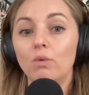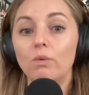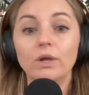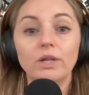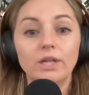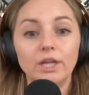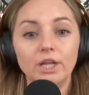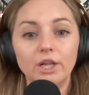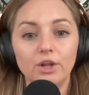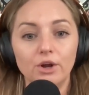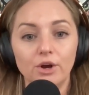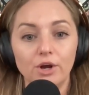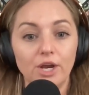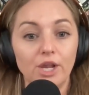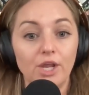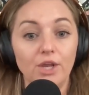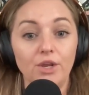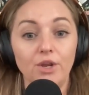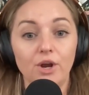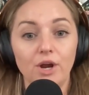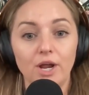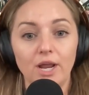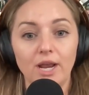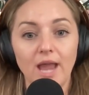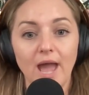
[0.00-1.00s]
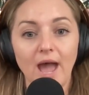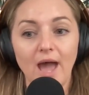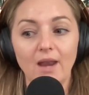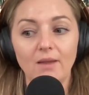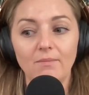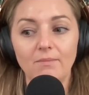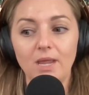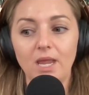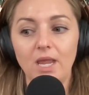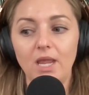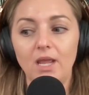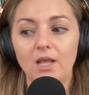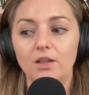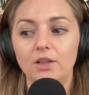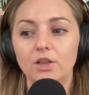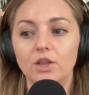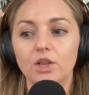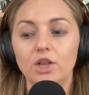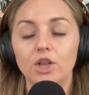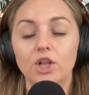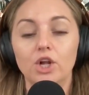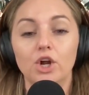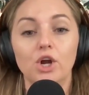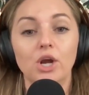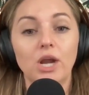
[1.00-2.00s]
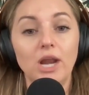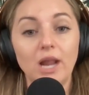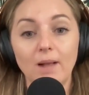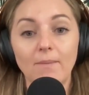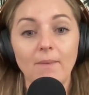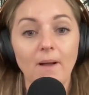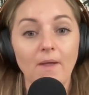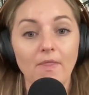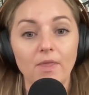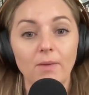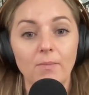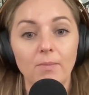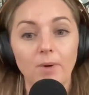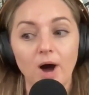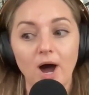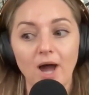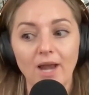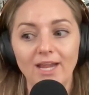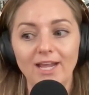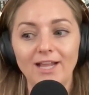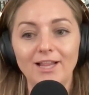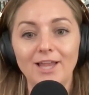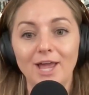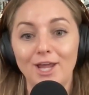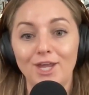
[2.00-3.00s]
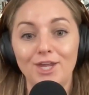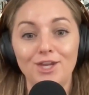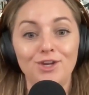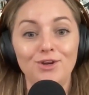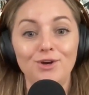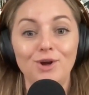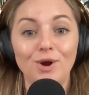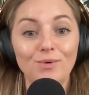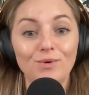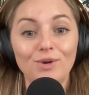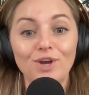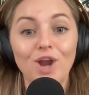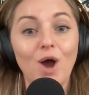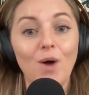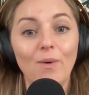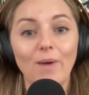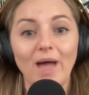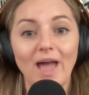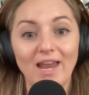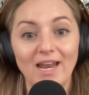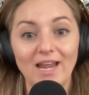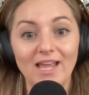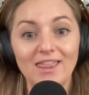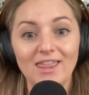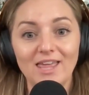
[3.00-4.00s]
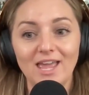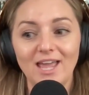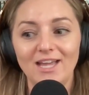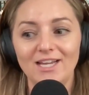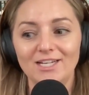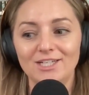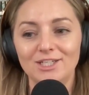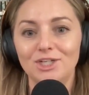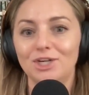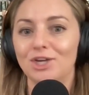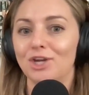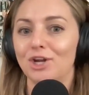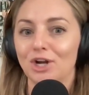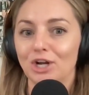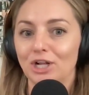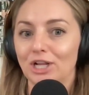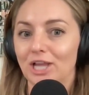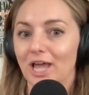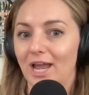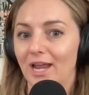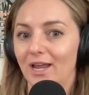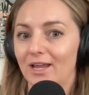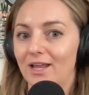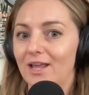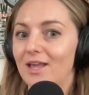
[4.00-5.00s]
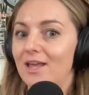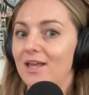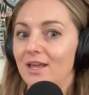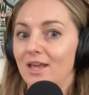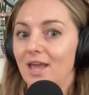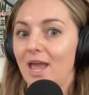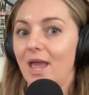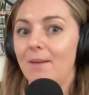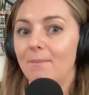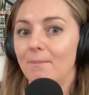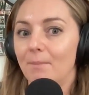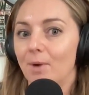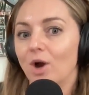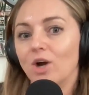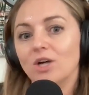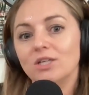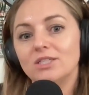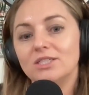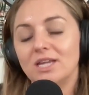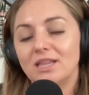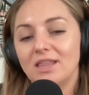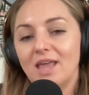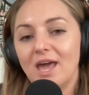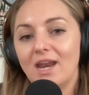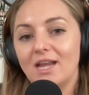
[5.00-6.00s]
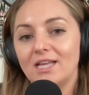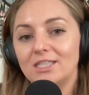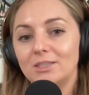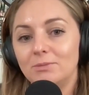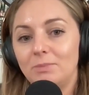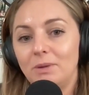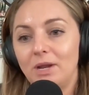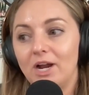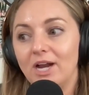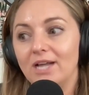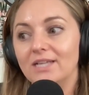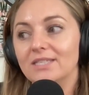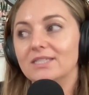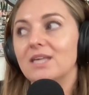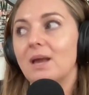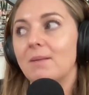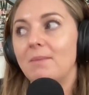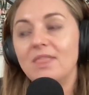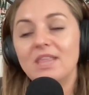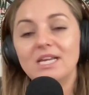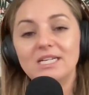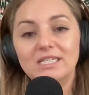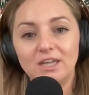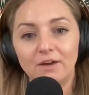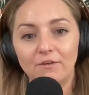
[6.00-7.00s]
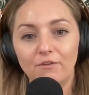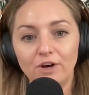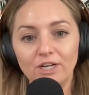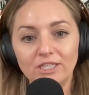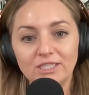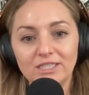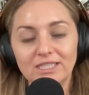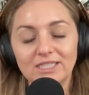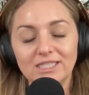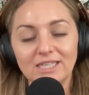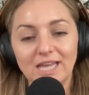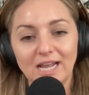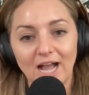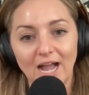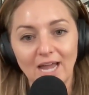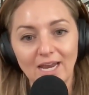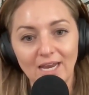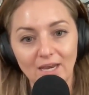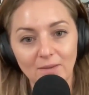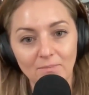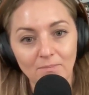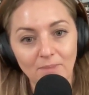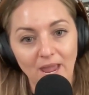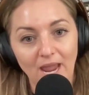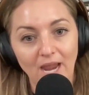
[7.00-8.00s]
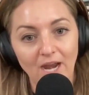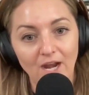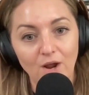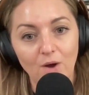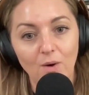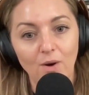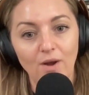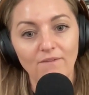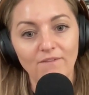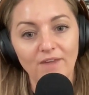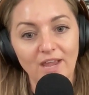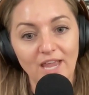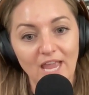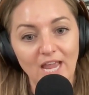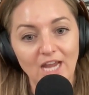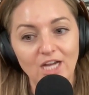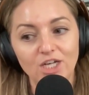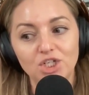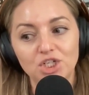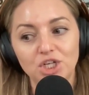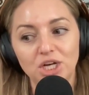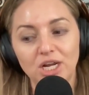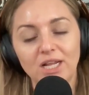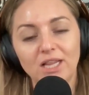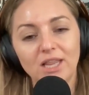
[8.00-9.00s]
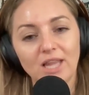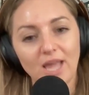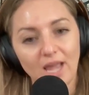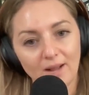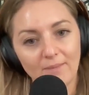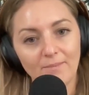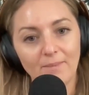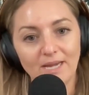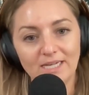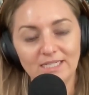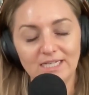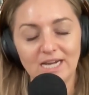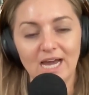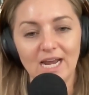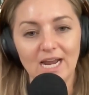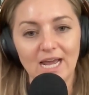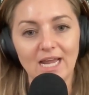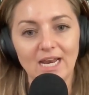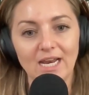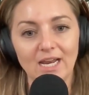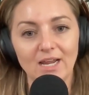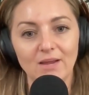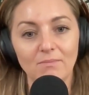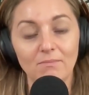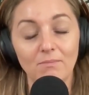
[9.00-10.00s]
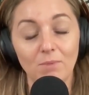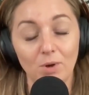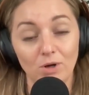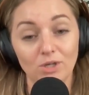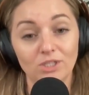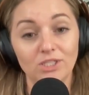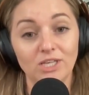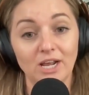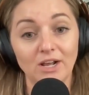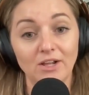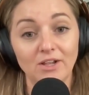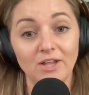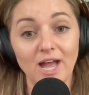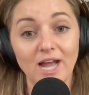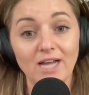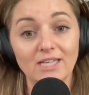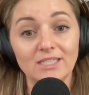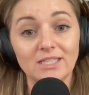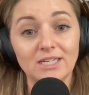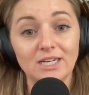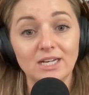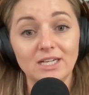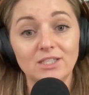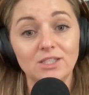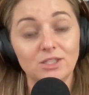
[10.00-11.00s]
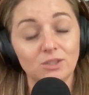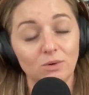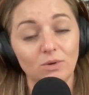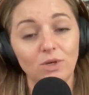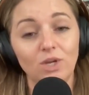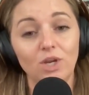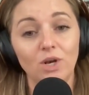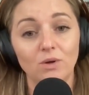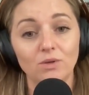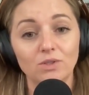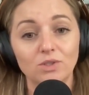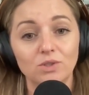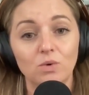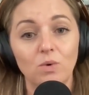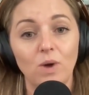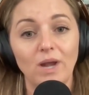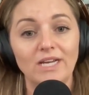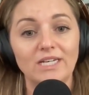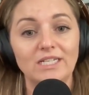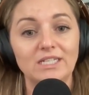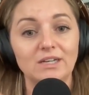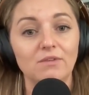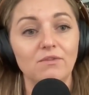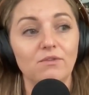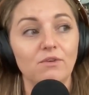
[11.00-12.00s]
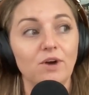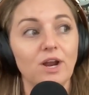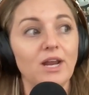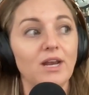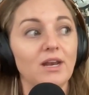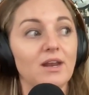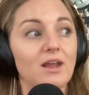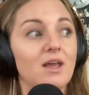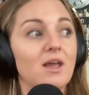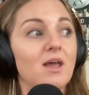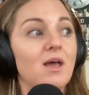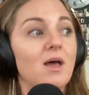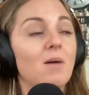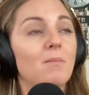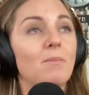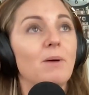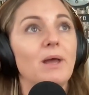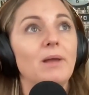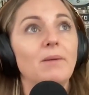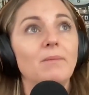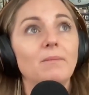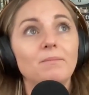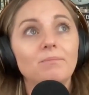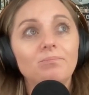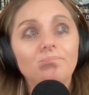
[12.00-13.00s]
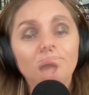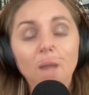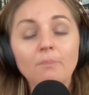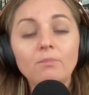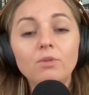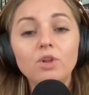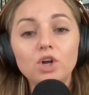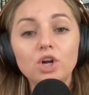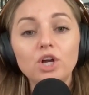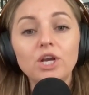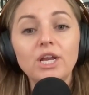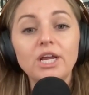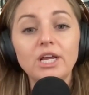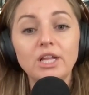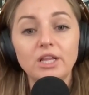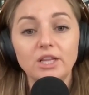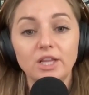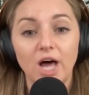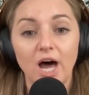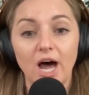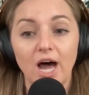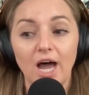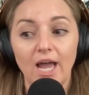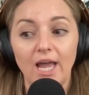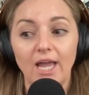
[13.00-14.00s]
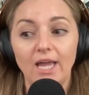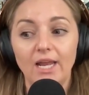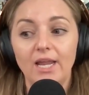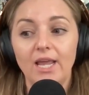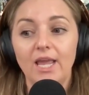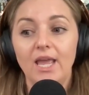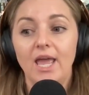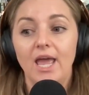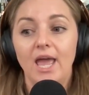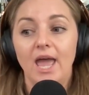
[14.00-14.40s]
really learning your anatomy and learning about the body. Like you don't know anything until you're like immersed in that experience. I mean, the difference is like, I didn't pay to go on vacation. Like my dad had a motorcycle accident. So, you know, it's quite different, but I'm learning a lot.